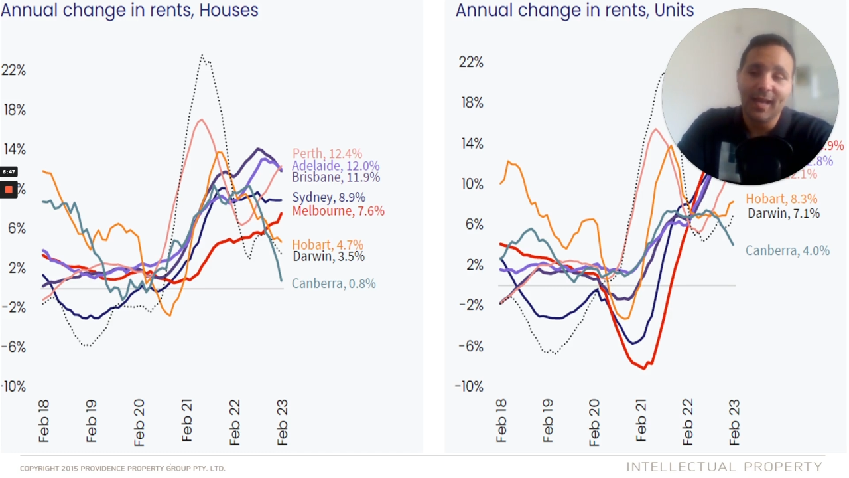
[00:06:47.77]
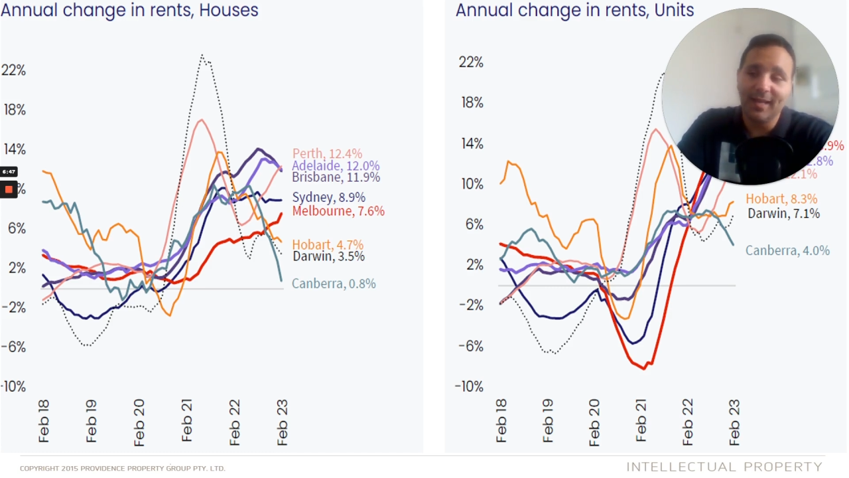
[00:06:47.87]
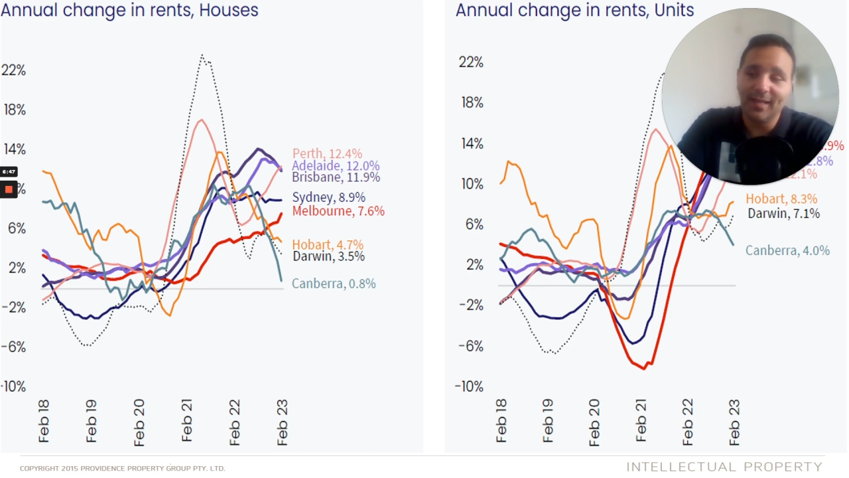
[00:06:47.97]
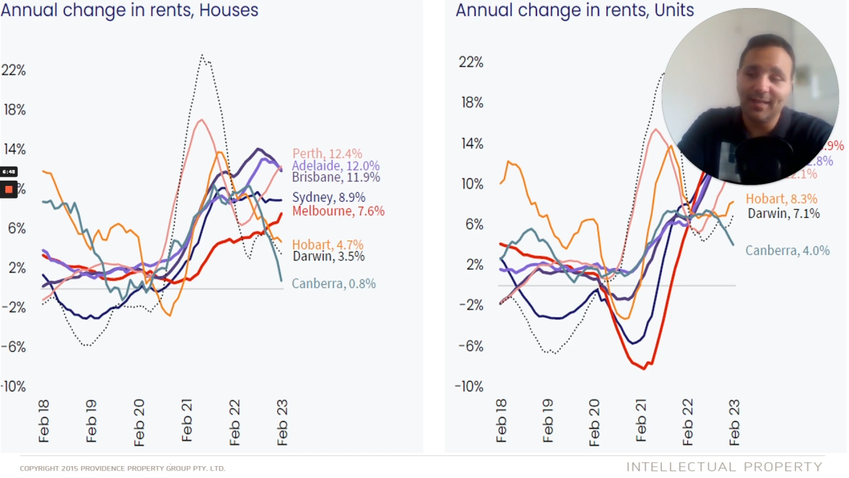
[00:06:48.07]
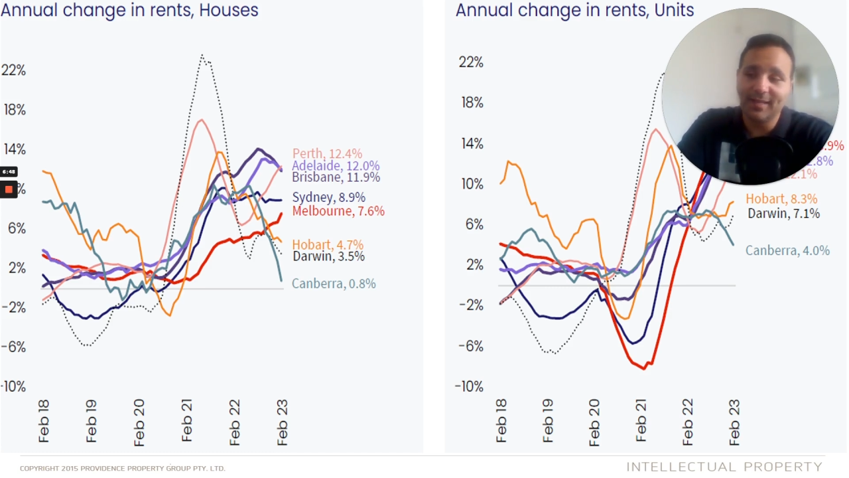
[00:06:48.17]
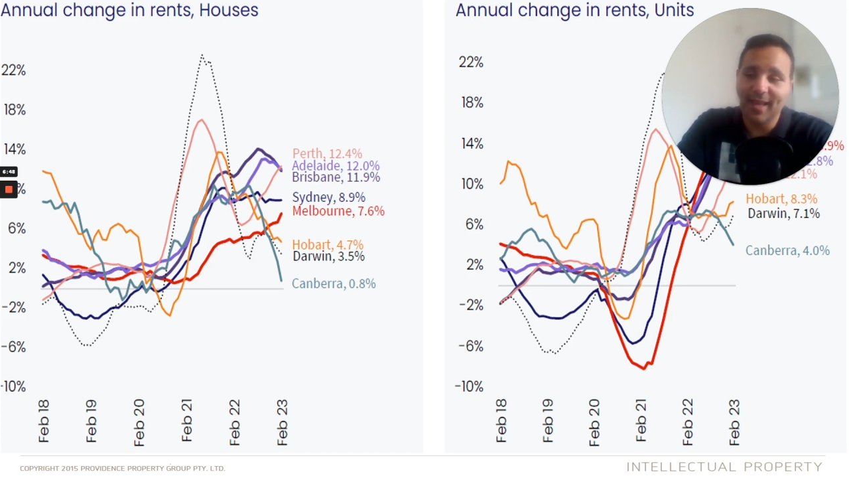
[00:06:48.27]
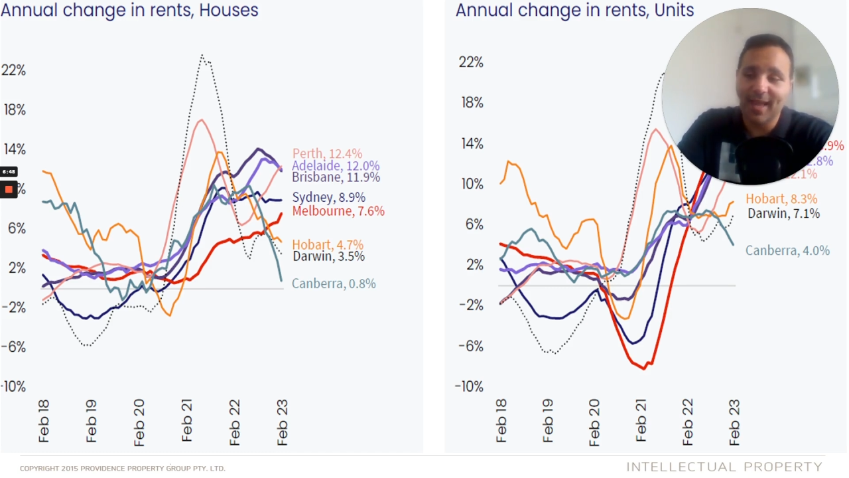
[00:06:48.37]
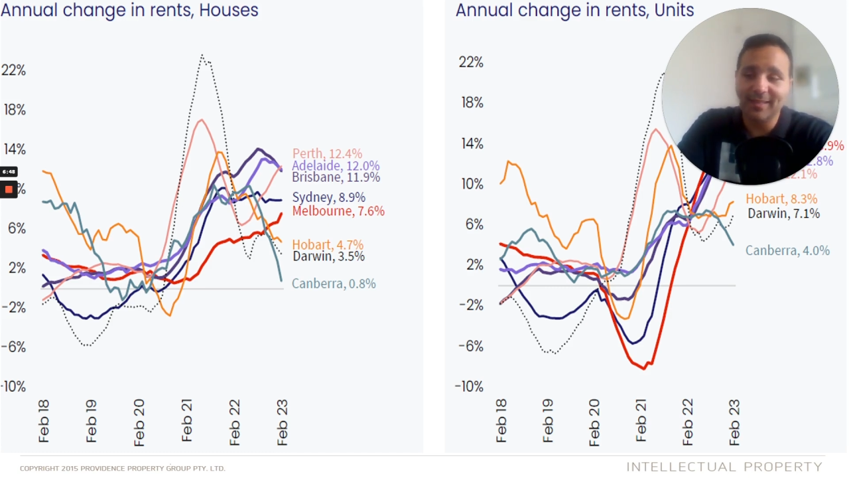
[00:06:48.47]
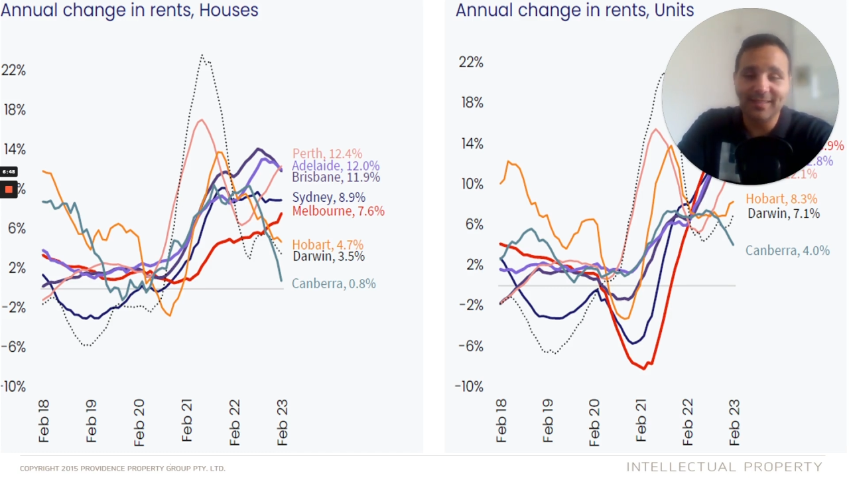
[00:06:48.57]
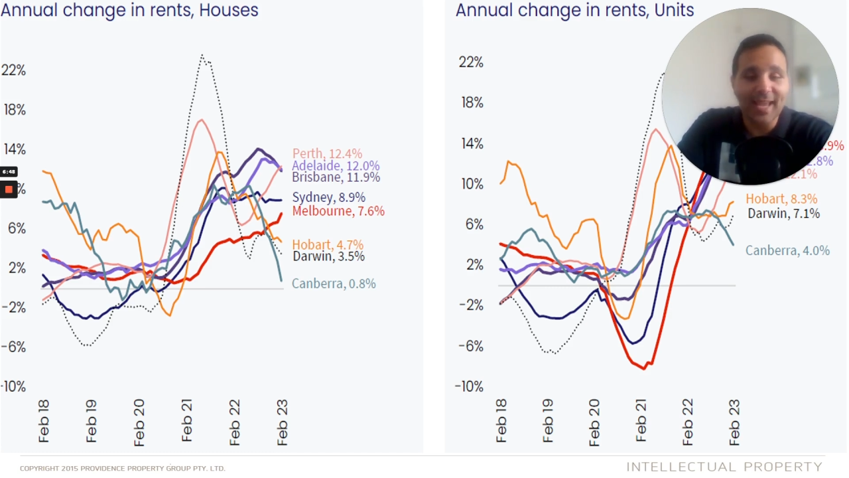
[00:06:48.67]

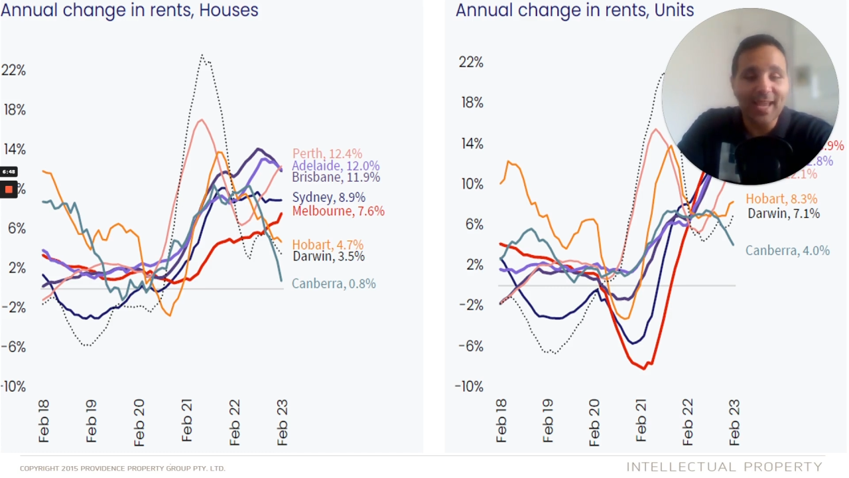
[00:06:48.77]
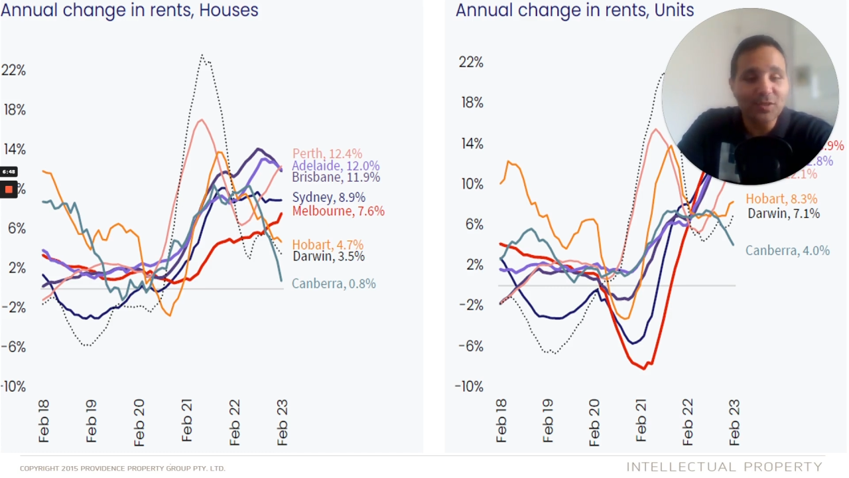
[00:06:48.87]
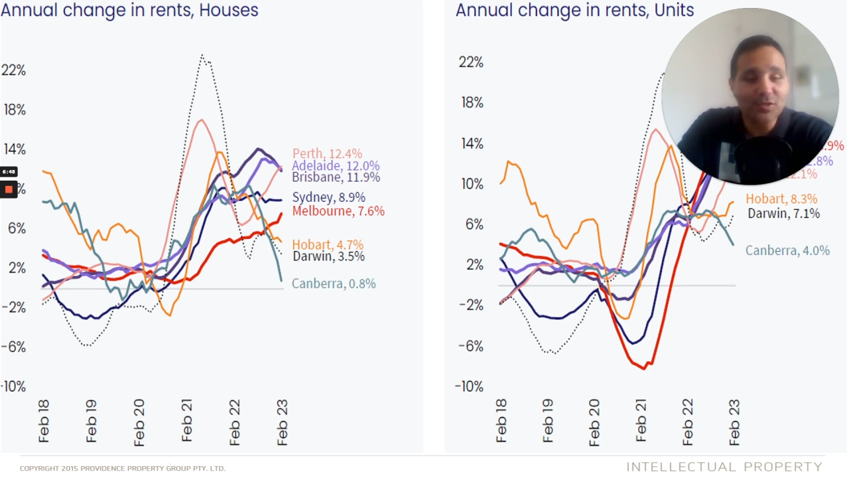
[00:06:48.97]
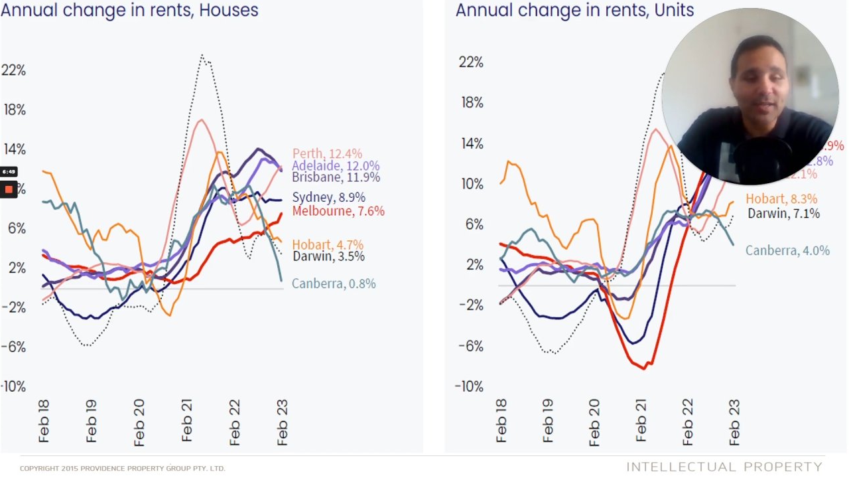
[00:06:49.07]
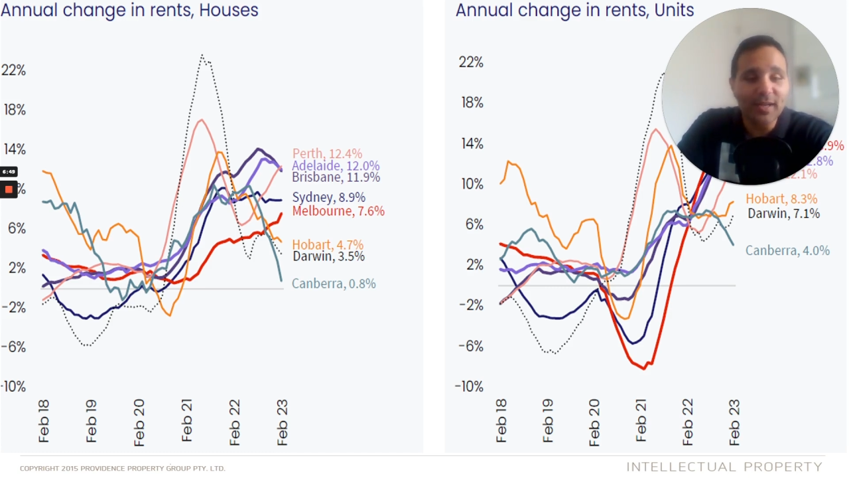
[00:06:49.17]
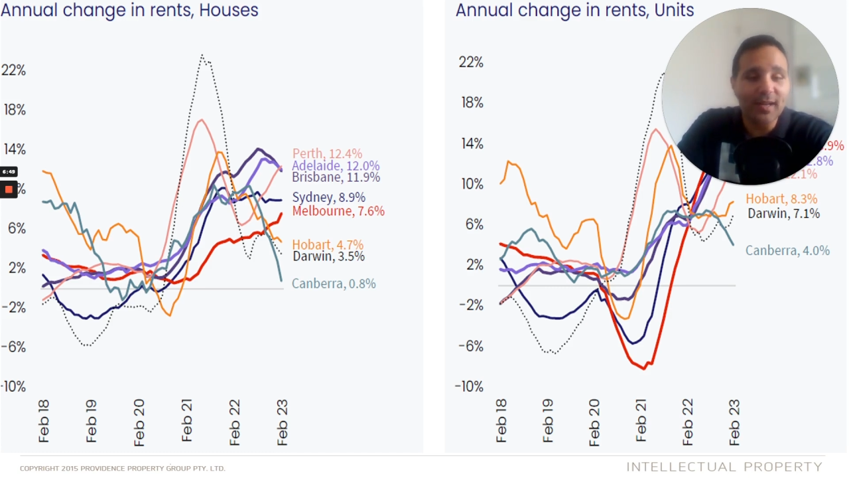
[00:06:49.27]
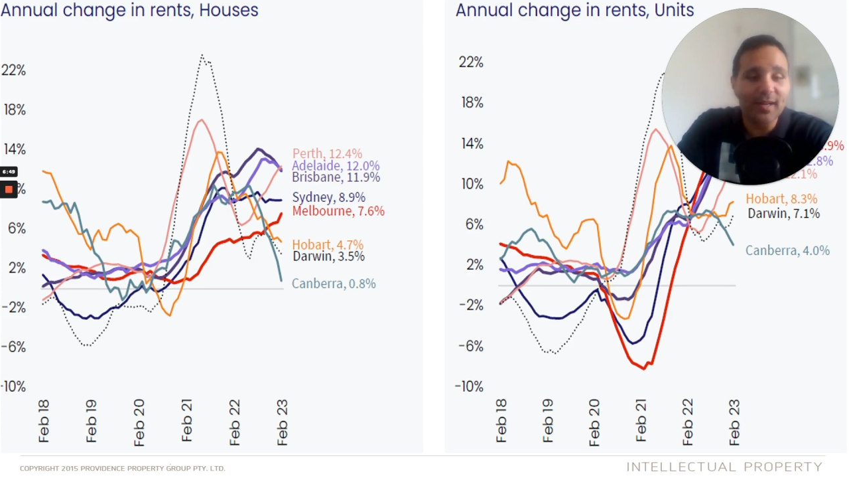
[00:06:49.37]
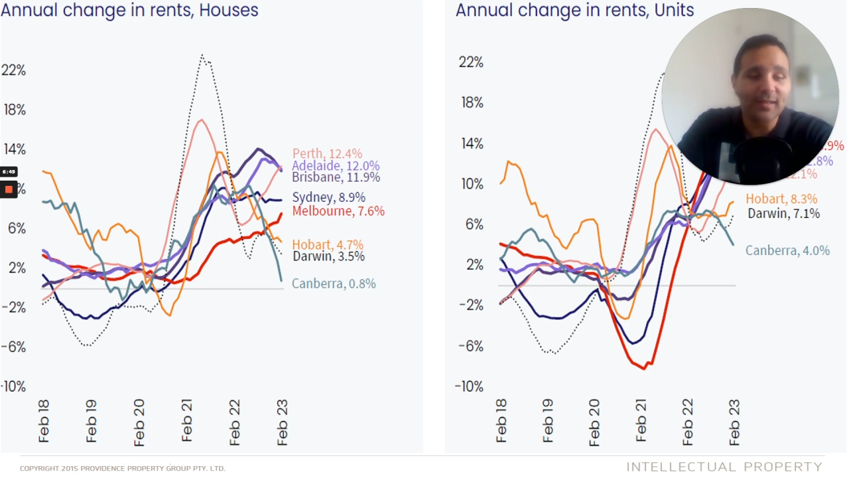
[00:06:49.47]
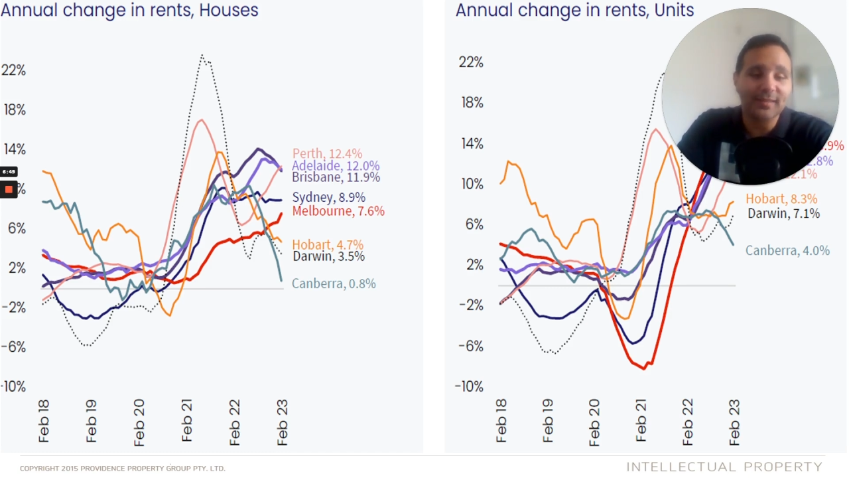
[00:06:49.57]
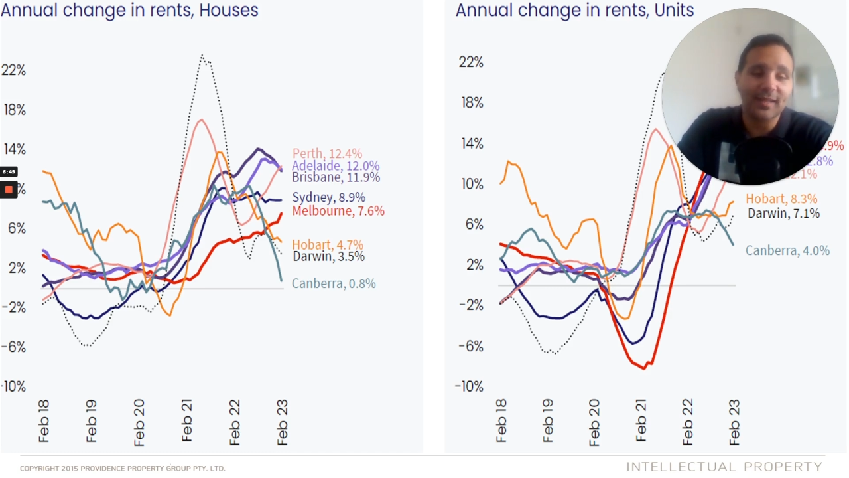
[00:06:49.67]
Alexandria,